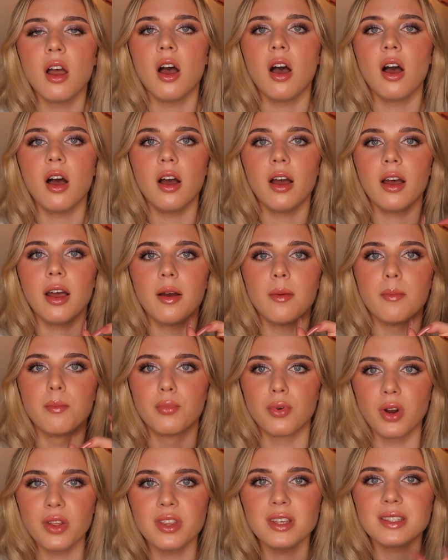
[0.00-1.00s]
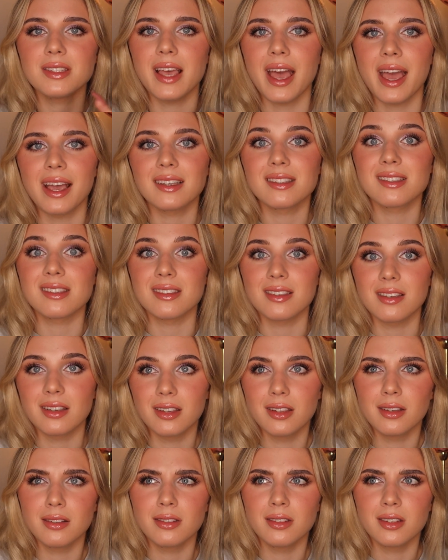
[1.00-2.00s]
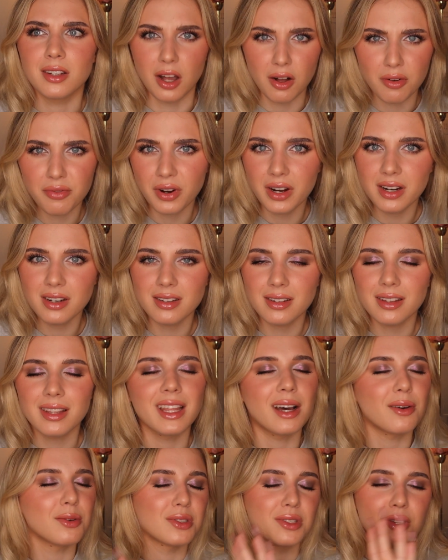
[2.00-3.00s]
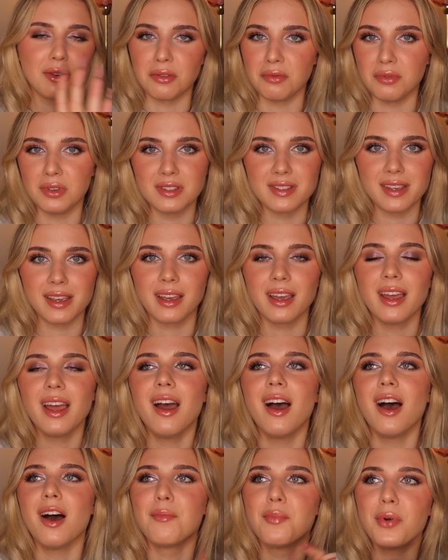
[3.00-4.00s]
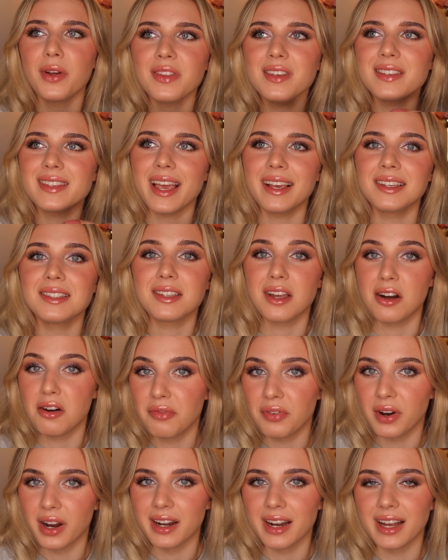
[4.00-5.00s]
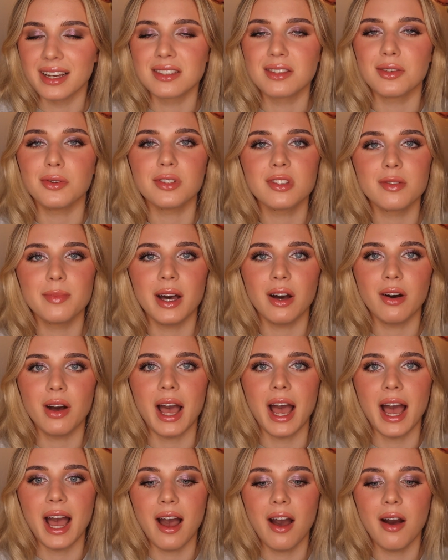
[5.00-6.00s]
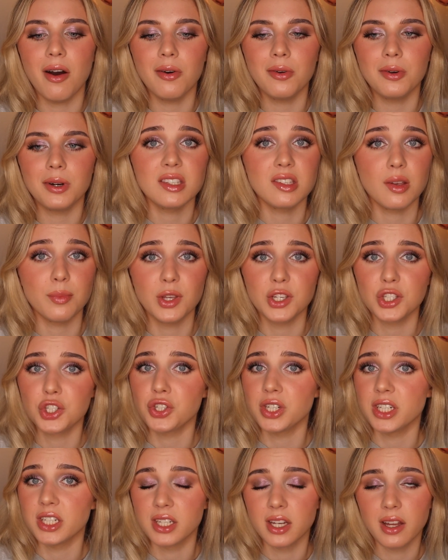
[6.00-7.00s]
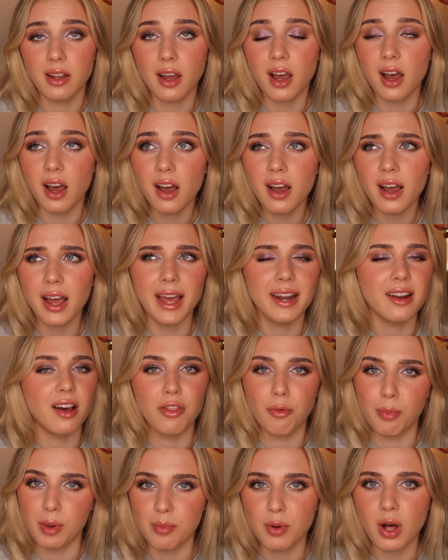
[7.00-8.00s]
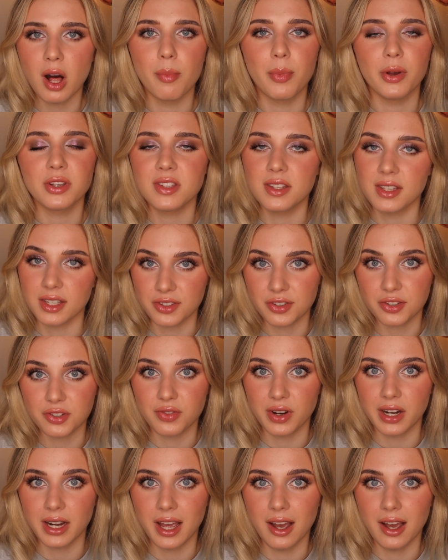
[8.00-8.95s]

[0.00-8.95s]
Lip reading: her brother's ex-girlfriend. That was so confusing. Her brother's ex-girlfriend has talked about how Sumner's treated her and other people. I'll post the TikToks right